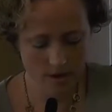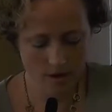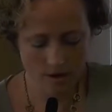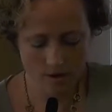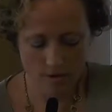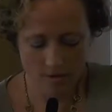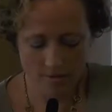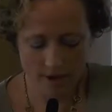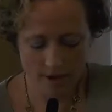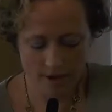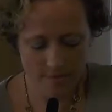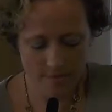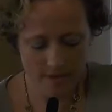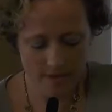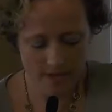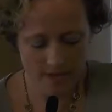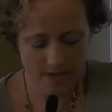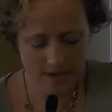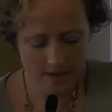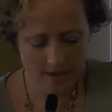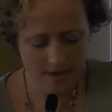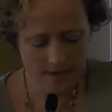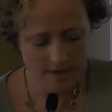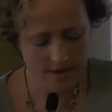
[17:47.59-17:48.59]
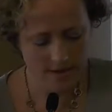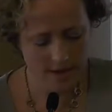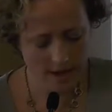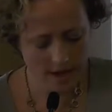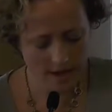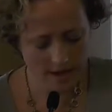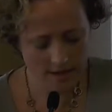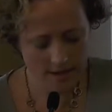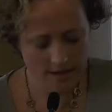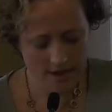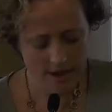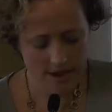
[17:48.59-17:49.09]
or maybe
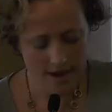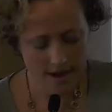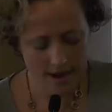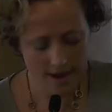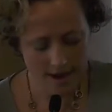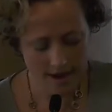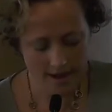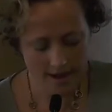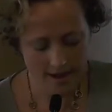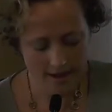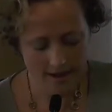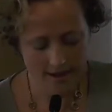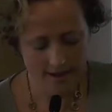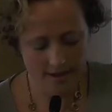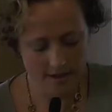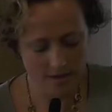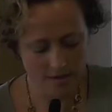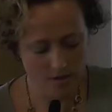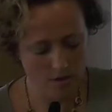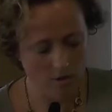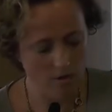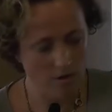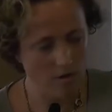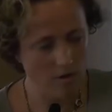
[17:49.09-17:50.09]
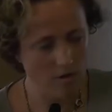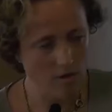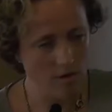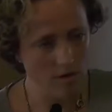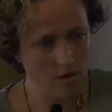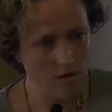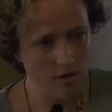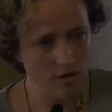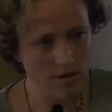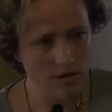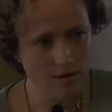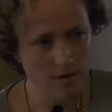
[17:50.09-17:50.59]
not high at
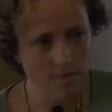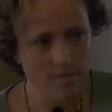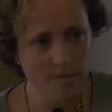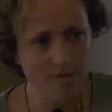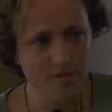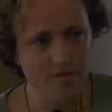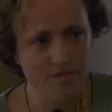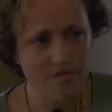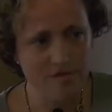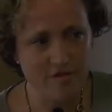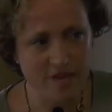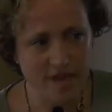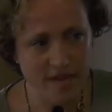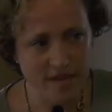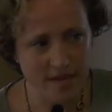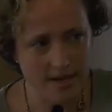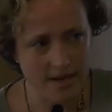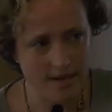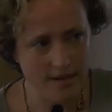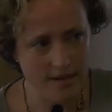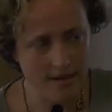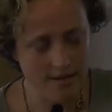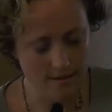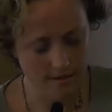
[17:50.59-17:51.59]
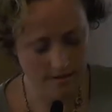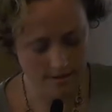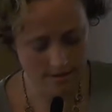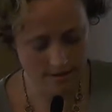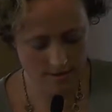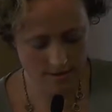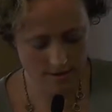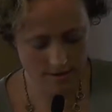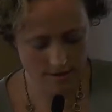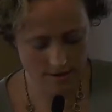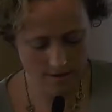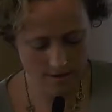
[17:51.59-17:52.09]
all, but fighting
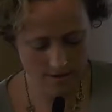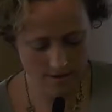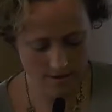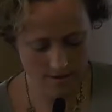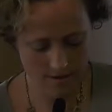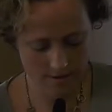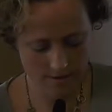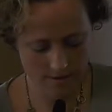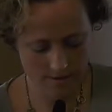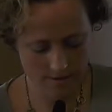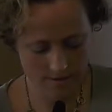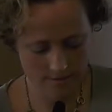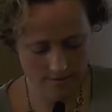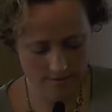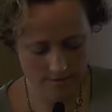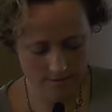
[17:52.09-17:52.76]
her hunger,